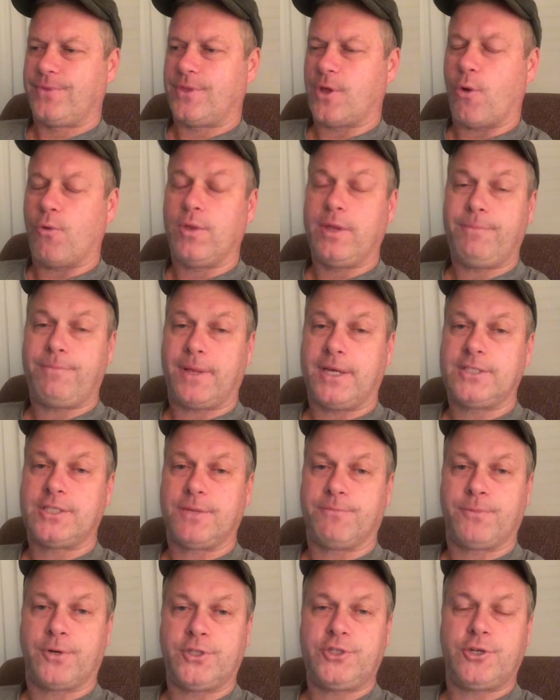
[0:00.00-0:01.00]
the only place
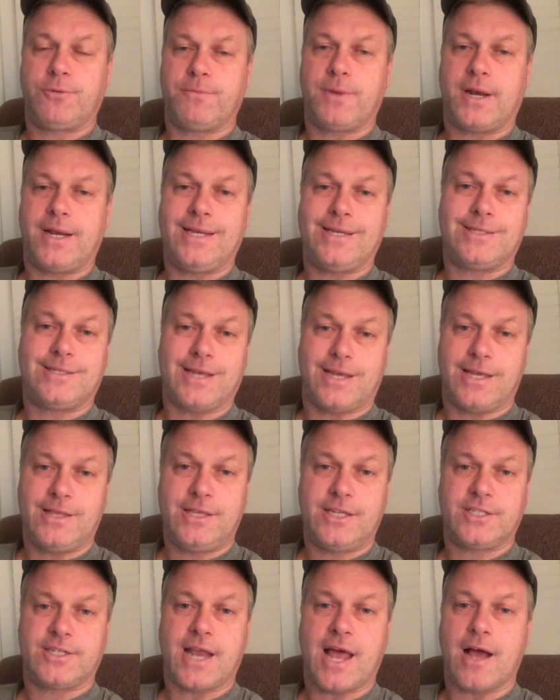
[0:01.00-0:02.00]
to put your money is in
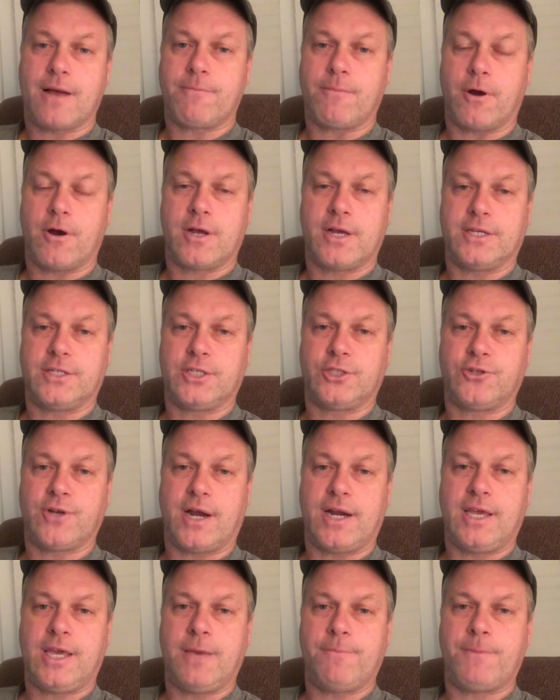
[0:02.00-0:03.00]
the stock market to
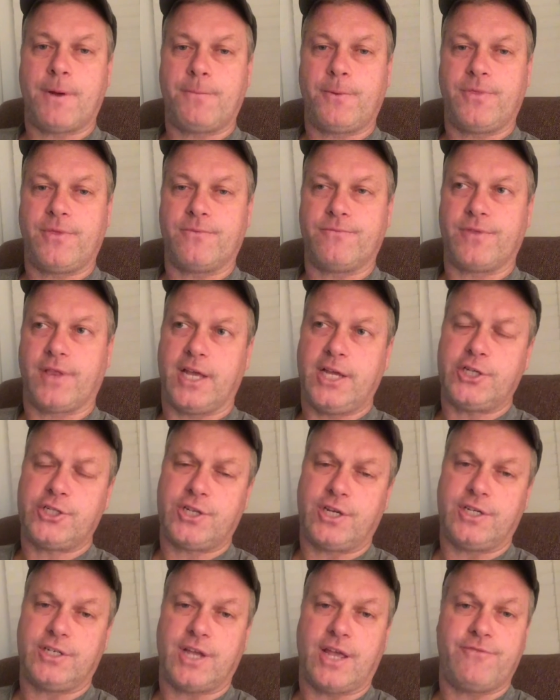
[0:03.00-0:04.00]
try to keep up with
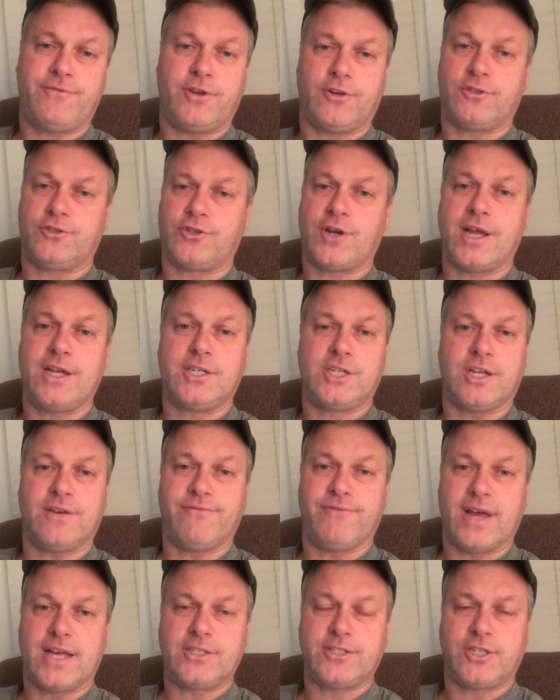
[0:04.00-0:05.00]
inflation. And if you're trying to
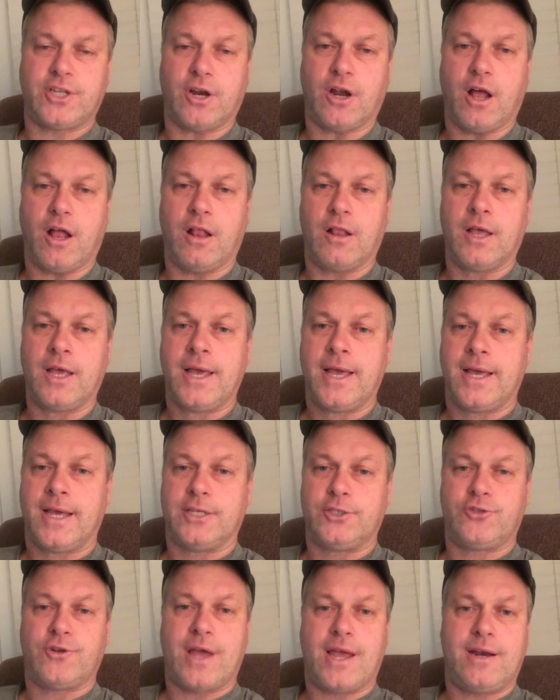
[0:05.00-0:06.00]
invest at all,
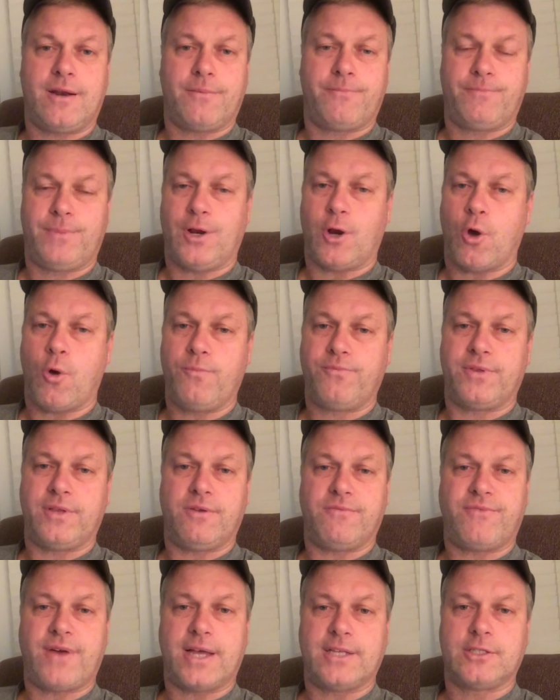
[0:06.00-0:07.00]
trying to, hopefully
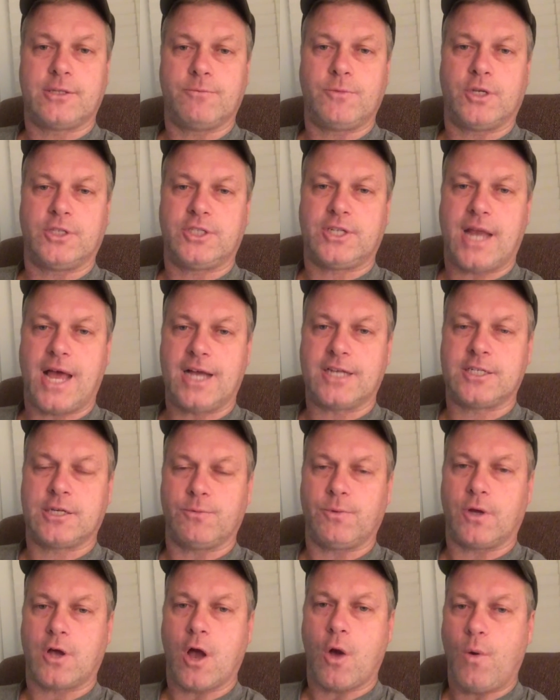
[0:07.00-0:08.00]
you find some good stocks
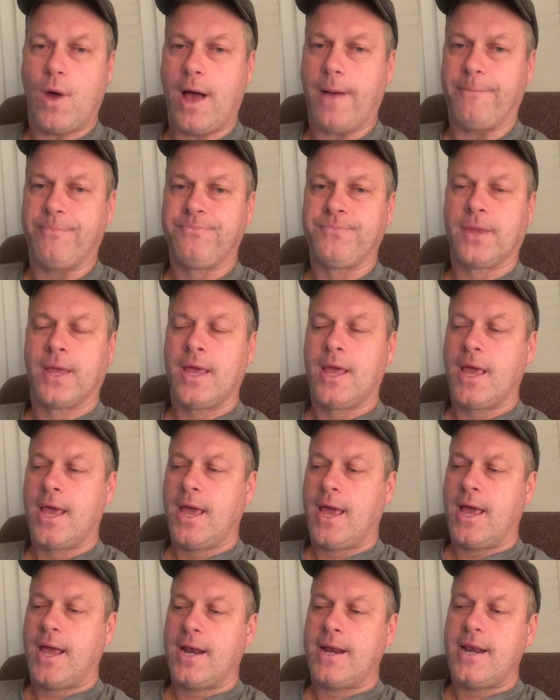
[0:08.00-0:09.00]
that will go up.
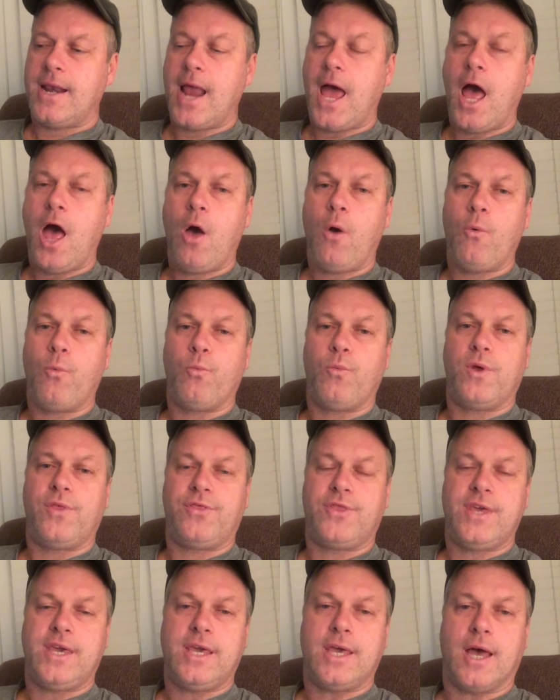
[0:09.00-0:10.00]
Now
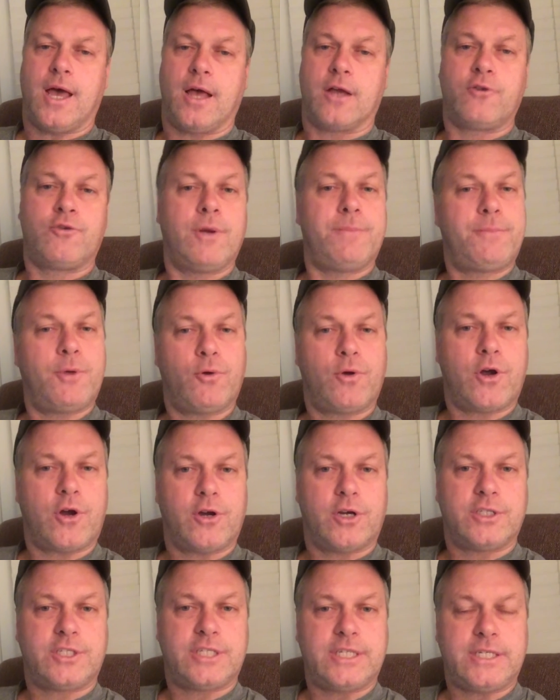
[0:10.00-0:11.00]
with the
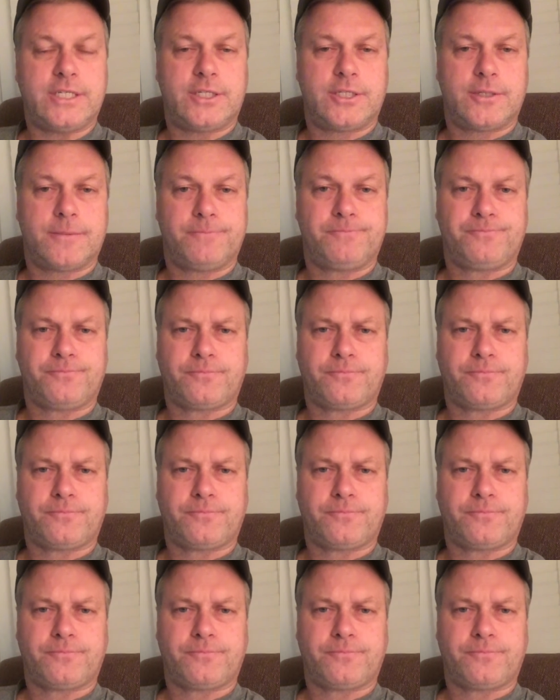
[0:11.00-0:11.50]
cryptocurrencies,